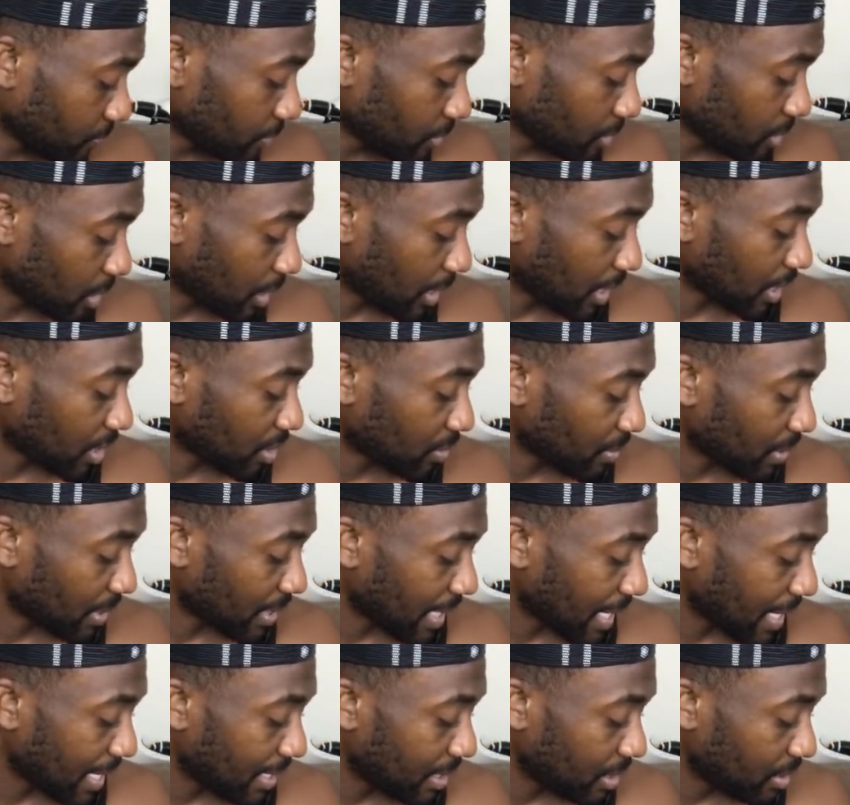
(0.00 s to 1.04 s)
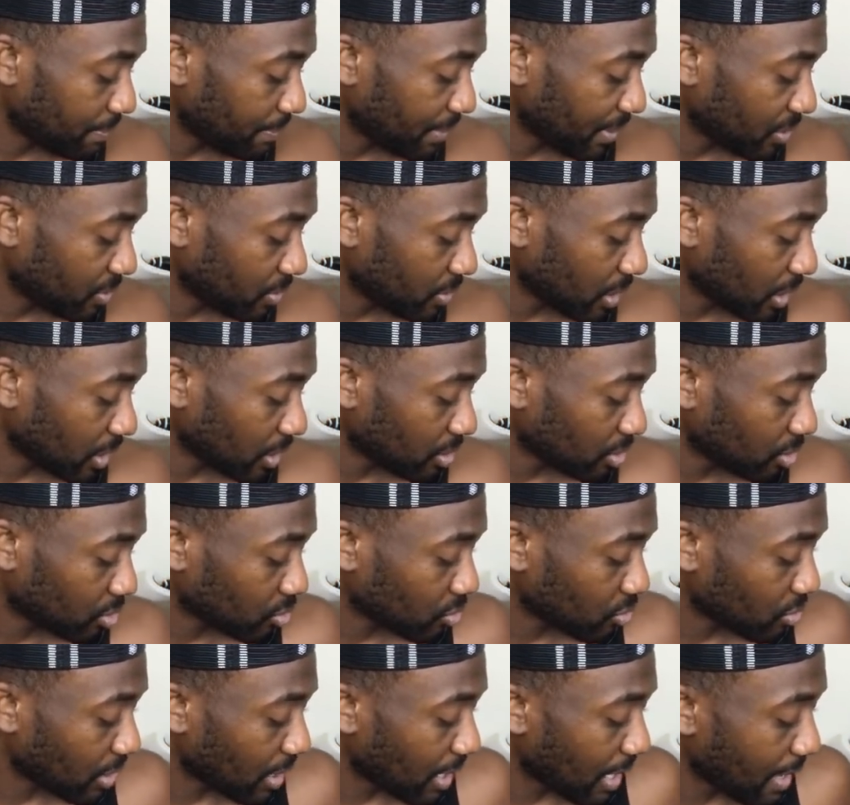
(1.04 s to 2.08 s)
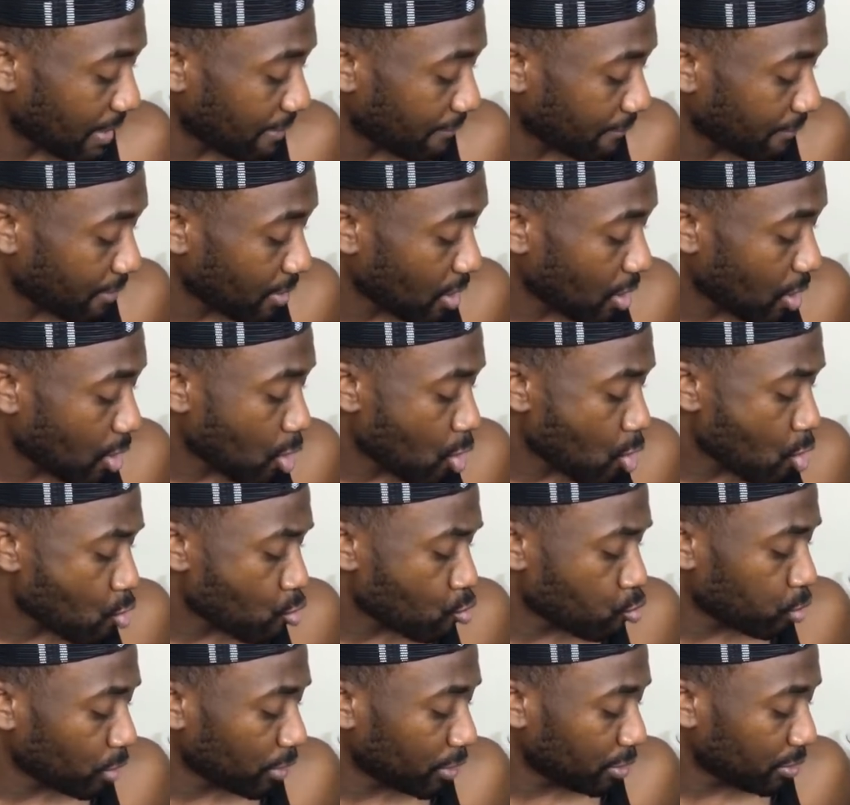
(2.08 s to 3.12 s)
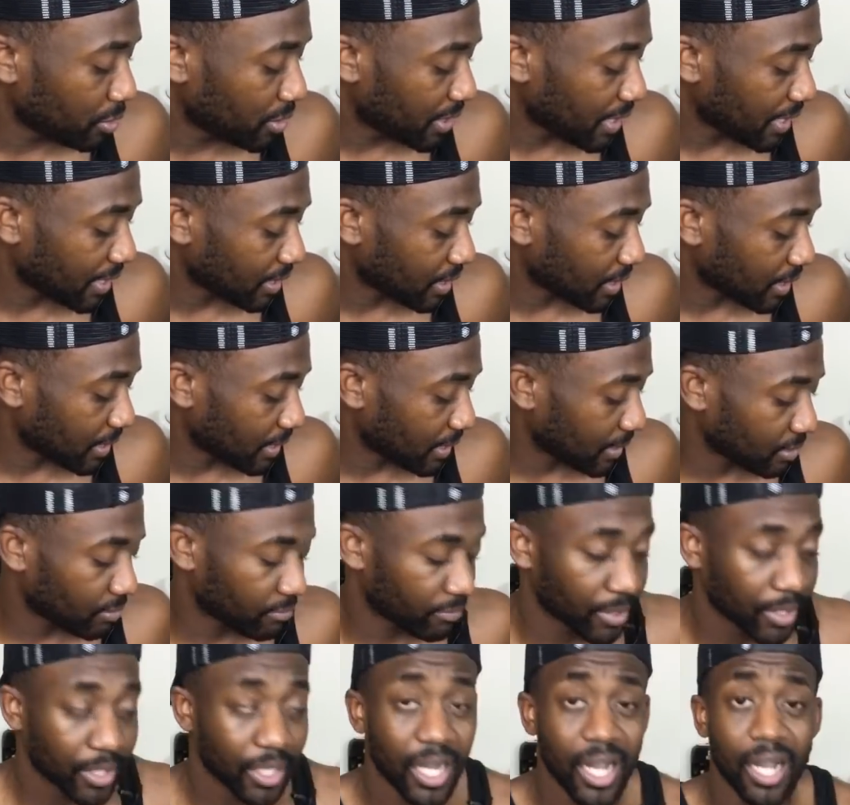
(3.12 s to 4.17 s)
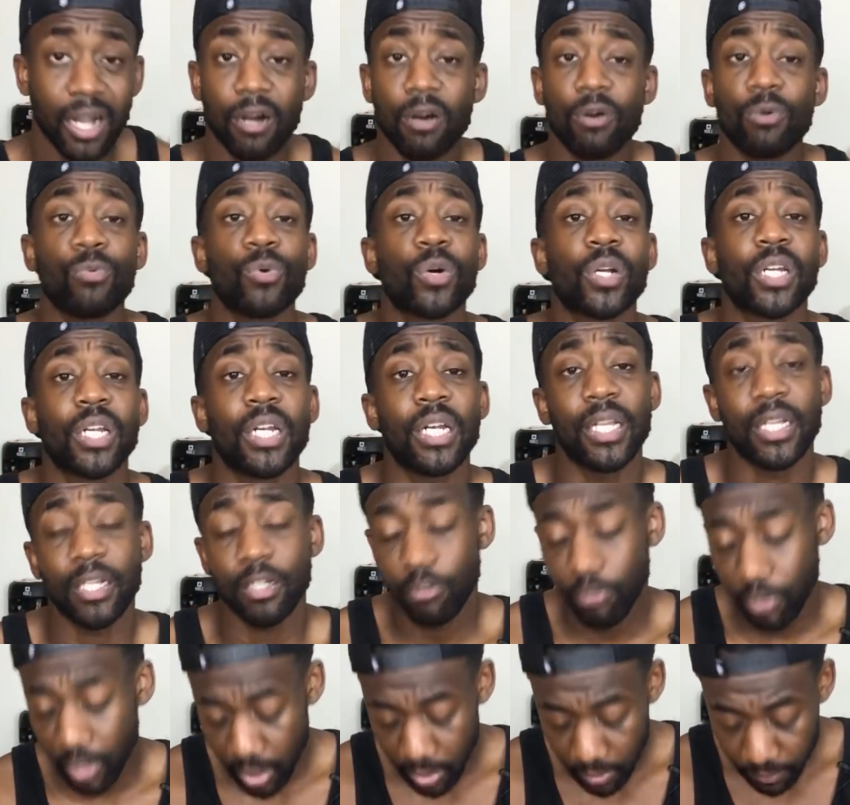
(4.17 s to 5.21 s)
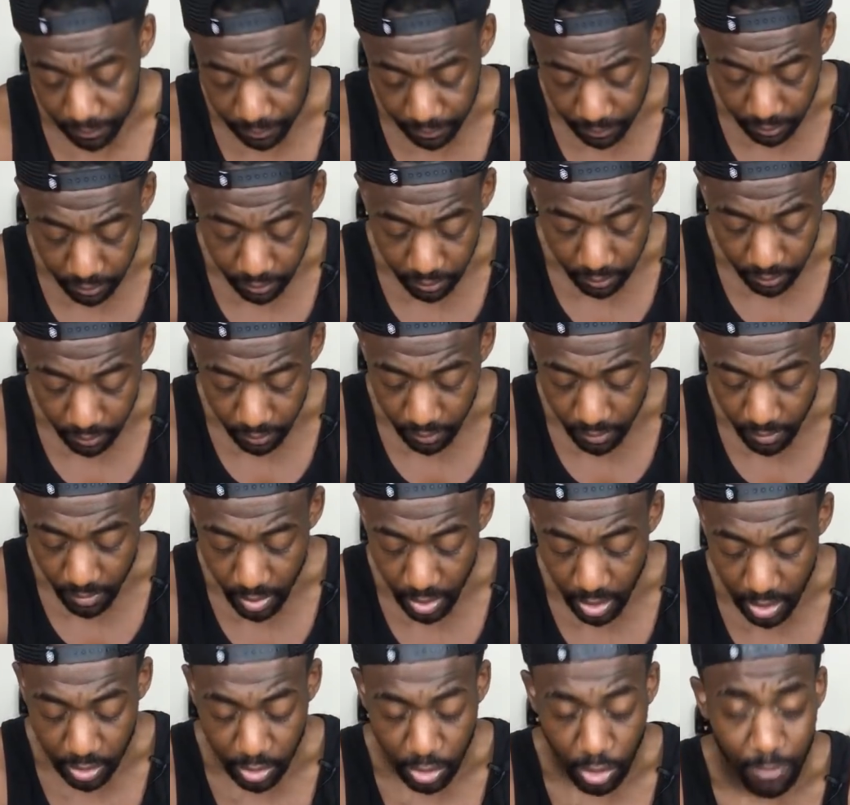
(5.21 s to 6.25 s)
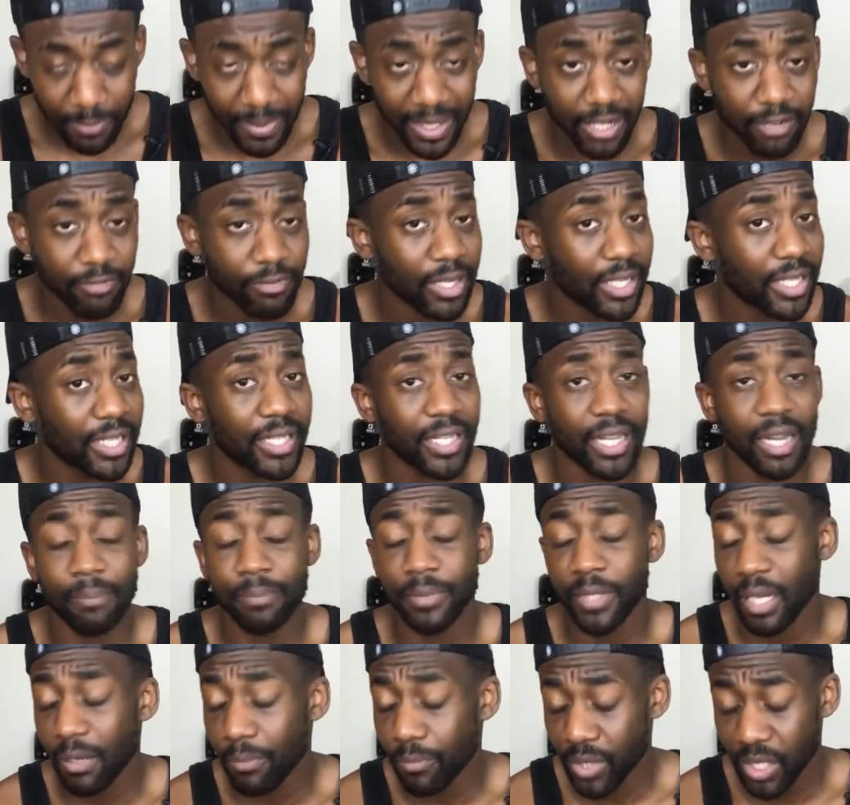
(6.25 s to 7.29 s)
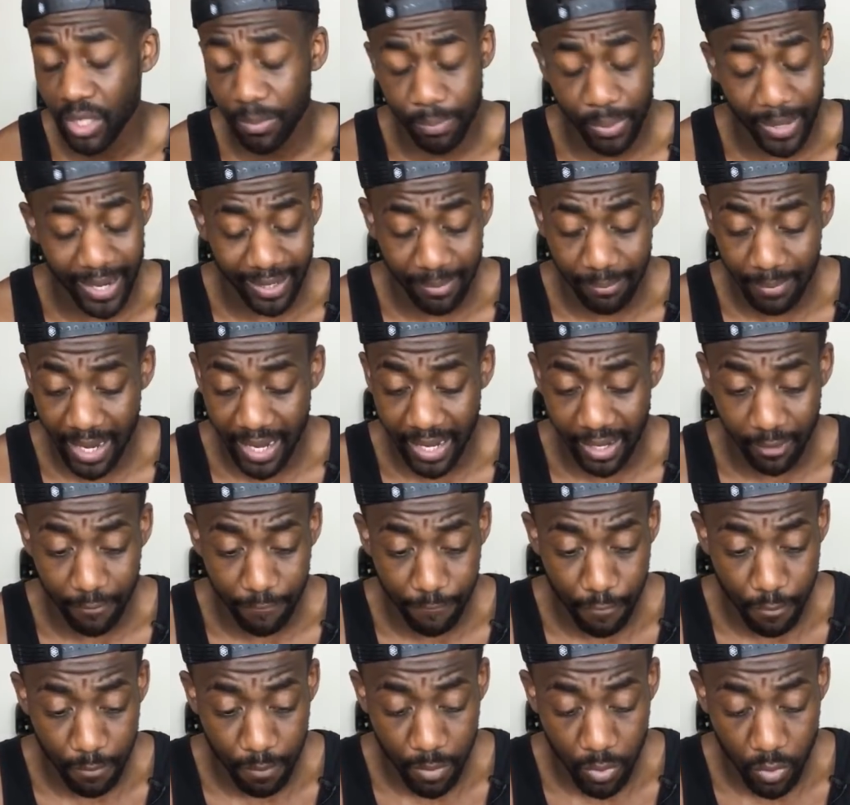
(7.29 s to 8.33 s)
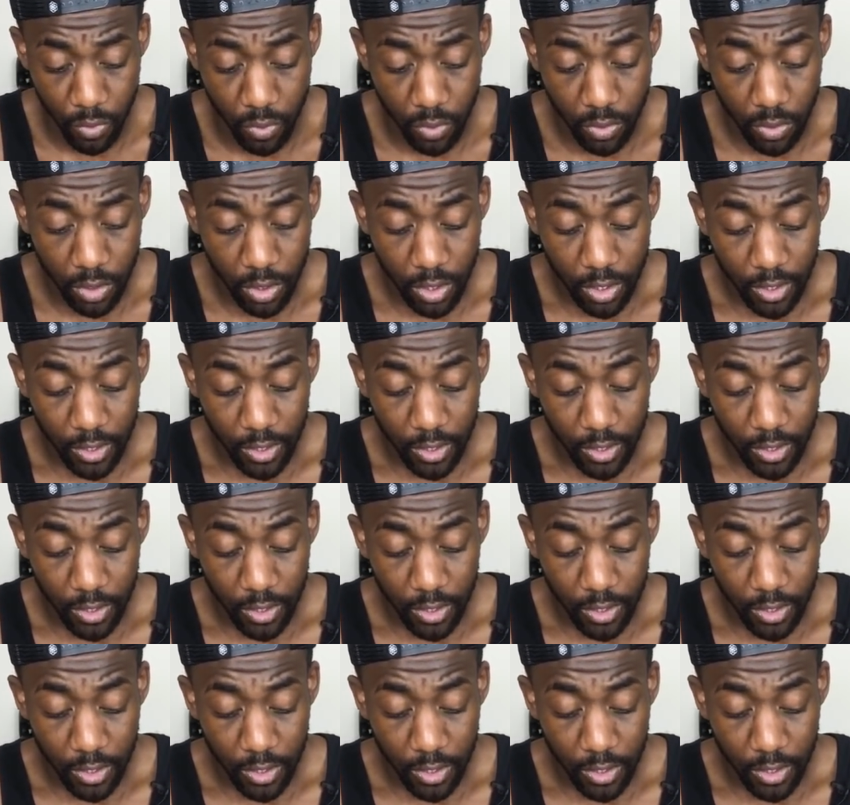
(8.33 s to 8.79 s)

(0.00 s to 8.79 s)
Next one, at Labille_life. Would you take Allegri? I don't want Allegri. I told man already, I'm done with the pragmatic football.